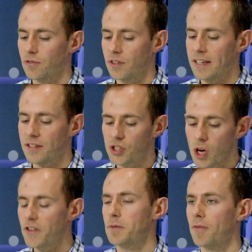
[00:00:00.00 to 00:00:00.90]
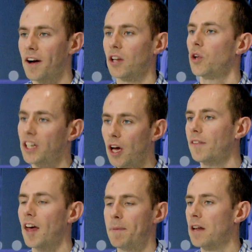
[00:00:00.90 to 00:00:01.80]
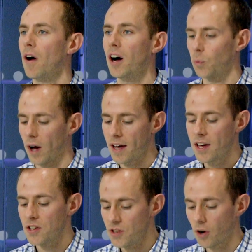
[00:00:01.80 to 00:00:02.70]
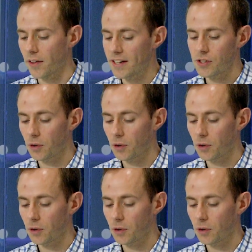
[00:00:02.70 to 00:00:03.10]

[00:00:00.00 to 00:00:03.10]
the service provider looking after that bit of hardware know that it's